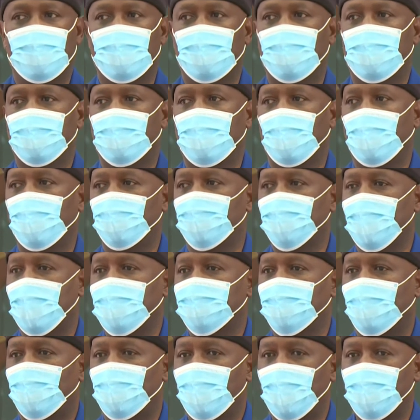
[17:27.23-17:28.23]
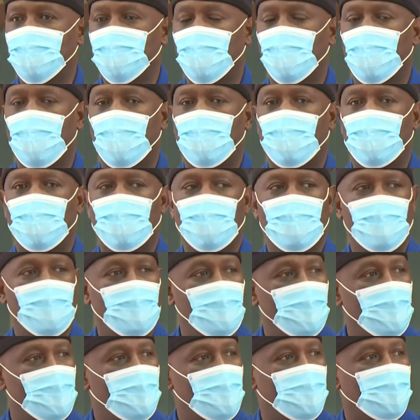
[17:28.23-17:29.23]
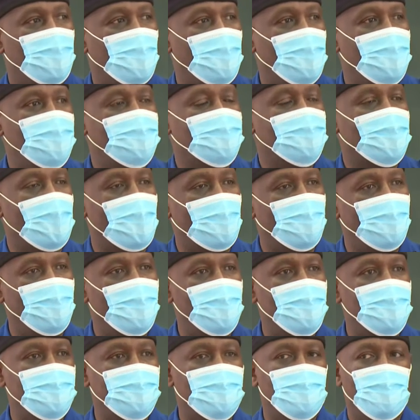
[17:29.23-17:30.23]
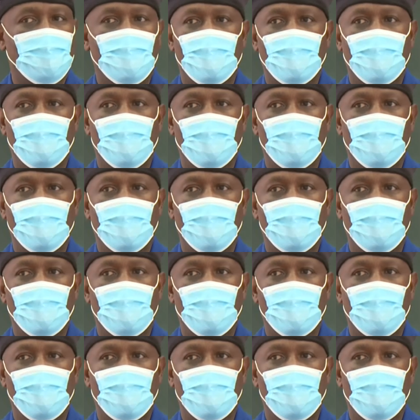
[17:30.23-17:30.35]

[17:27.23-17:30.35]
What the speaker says: The officers of National Police Service